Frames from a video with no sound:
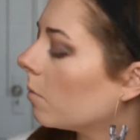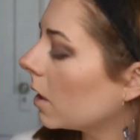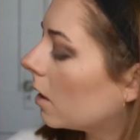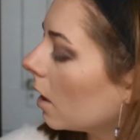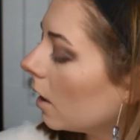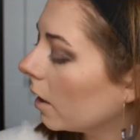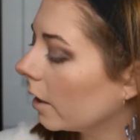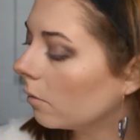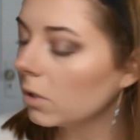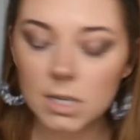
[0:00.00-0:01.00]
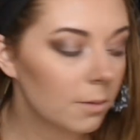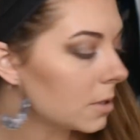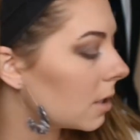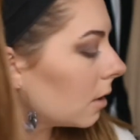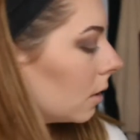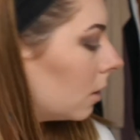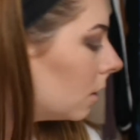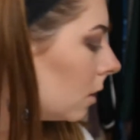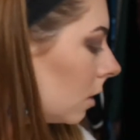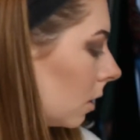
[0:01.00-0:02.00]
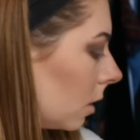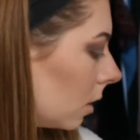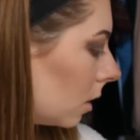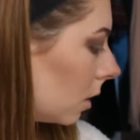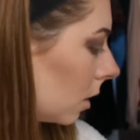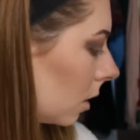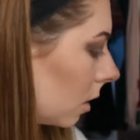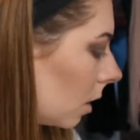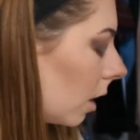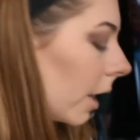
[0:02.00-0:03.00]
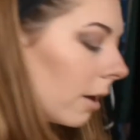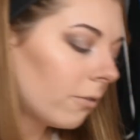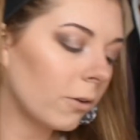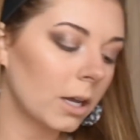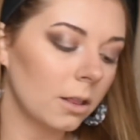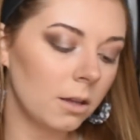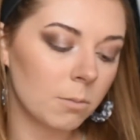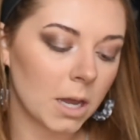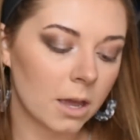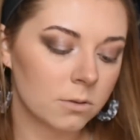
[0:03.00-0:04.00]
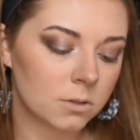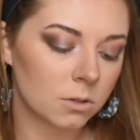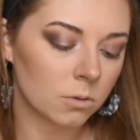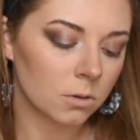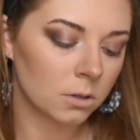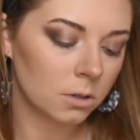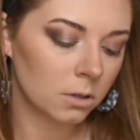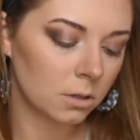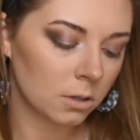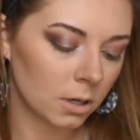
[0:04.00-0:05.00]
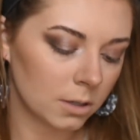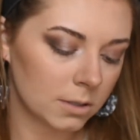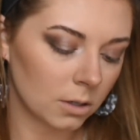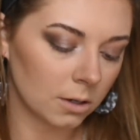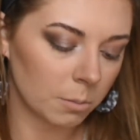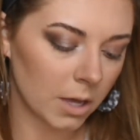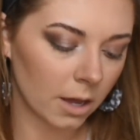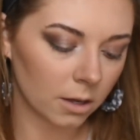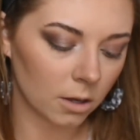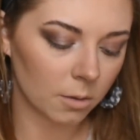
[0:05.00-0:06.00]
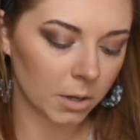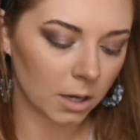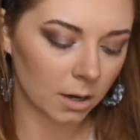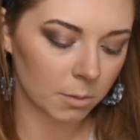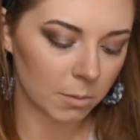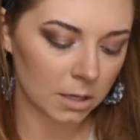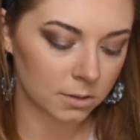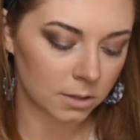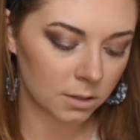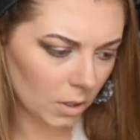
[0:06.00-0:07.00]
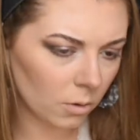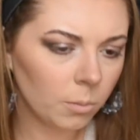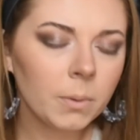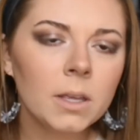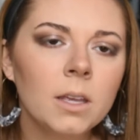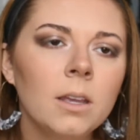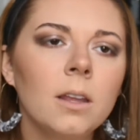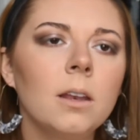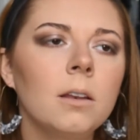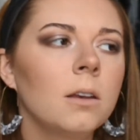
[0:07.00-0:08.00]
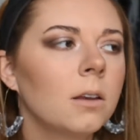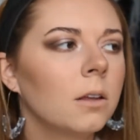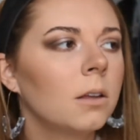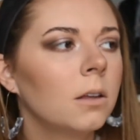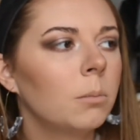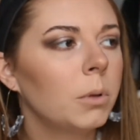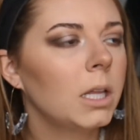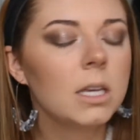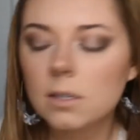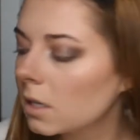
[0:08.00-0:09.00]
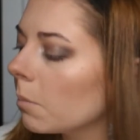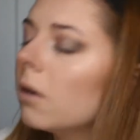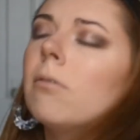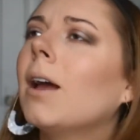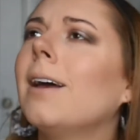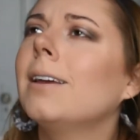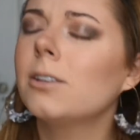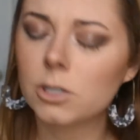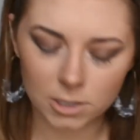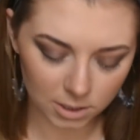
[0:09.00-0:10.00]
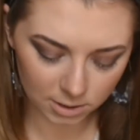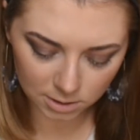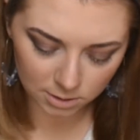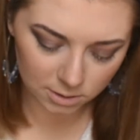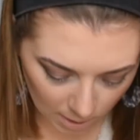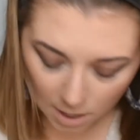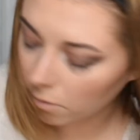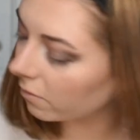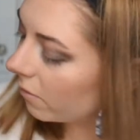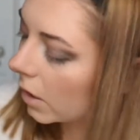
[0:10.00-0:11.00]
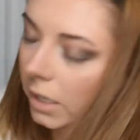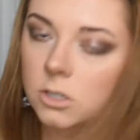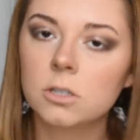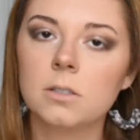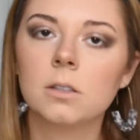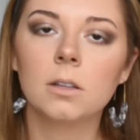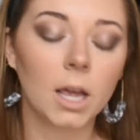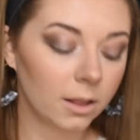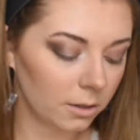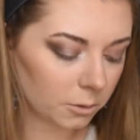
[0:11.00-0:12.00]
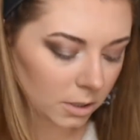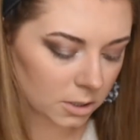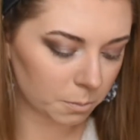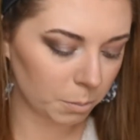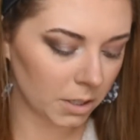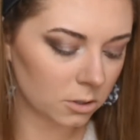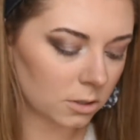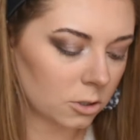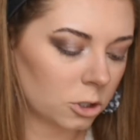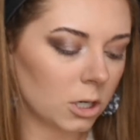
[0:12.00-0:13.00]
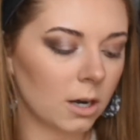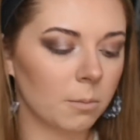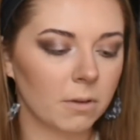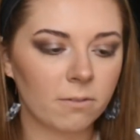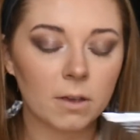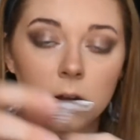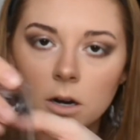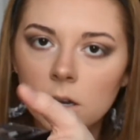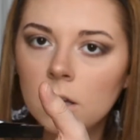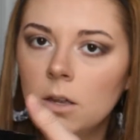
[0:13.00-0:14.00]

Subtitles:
Oh my god. What time is it? Oh, I gotta freaking leave my house soon. I still didn't pack. Oh my god, I'm a mess. Open. Please, I'm gonna rush. Ow, fuck, I literally just pinched the shit out of my finger.